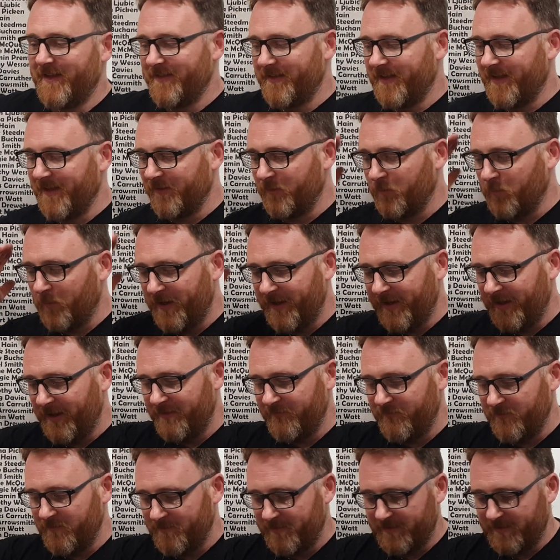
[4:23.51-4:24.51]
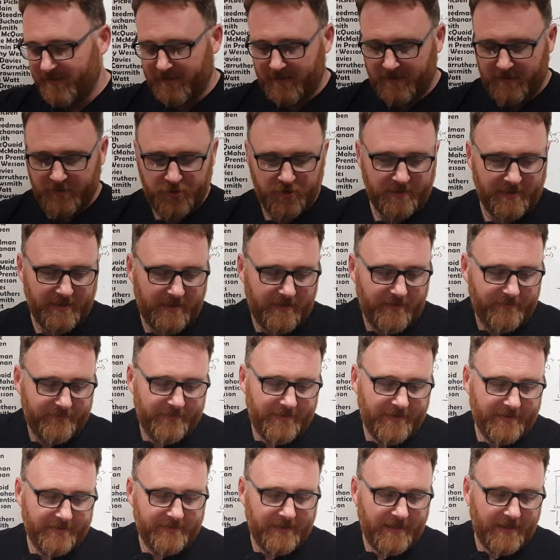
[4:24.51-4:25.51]
And that's why everybody should
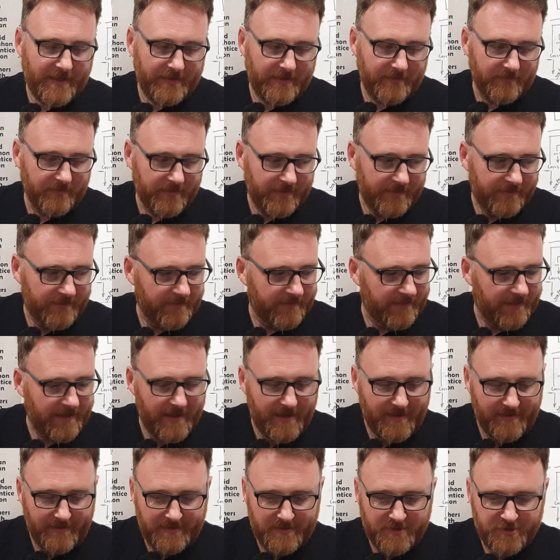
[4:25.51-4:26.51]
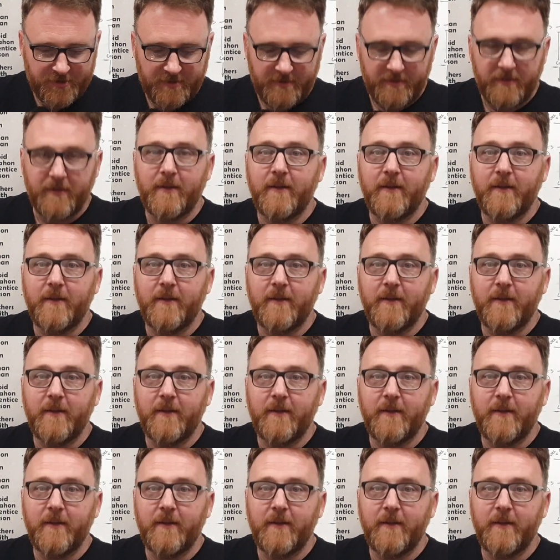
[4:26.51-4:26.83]
have a Daniel in their garage.